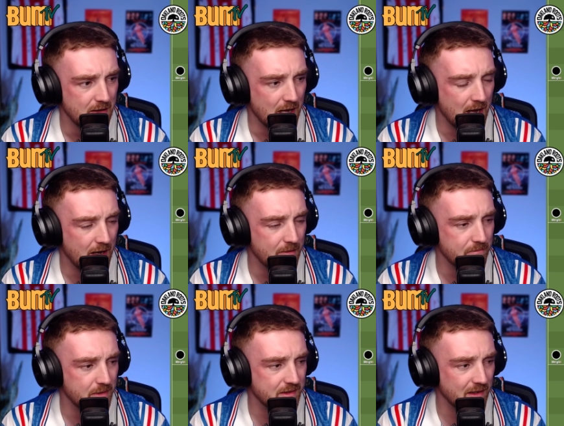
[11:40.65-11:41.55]
Um,
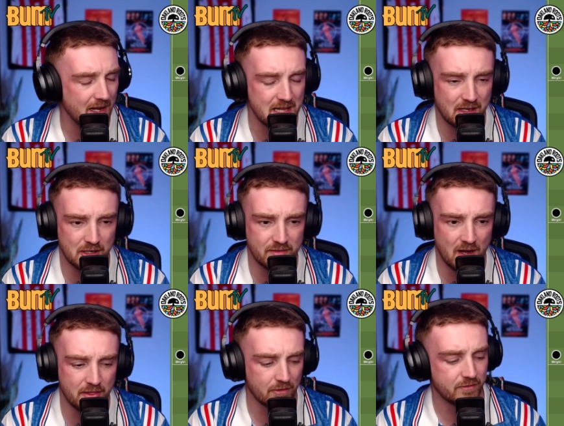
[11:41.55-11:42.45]
but Dylan, any kind of
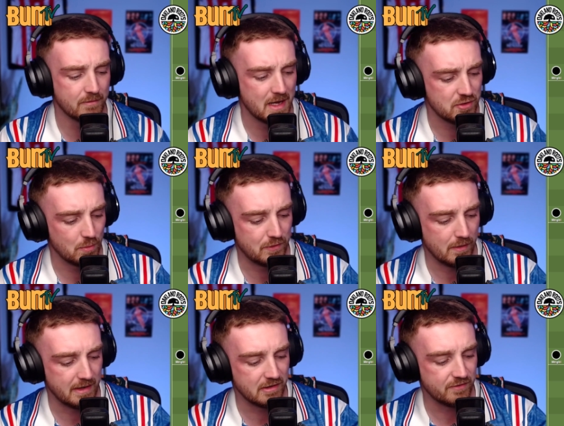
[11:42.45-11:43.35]
other information we've got
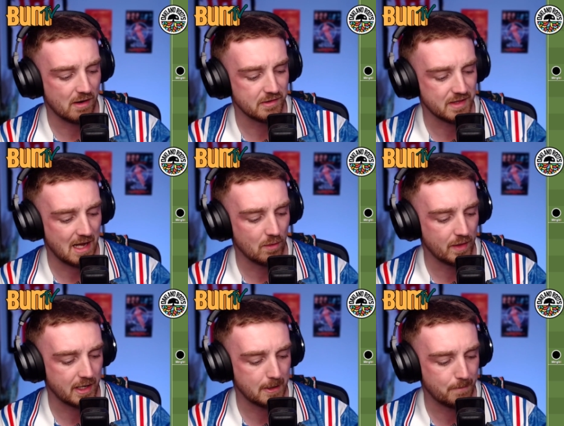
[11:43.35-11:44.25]
here as far as how they're
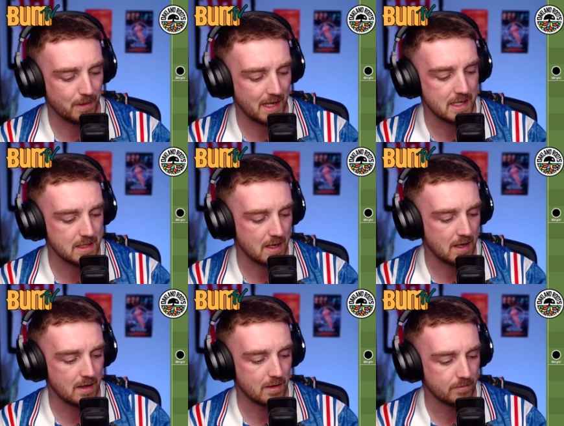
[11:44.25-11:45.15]
going to play
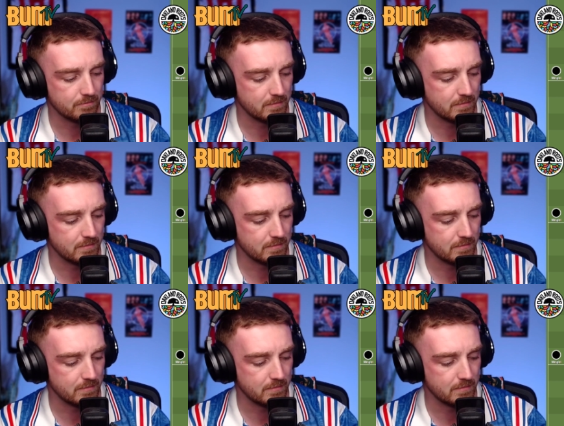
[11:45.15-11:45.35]
um,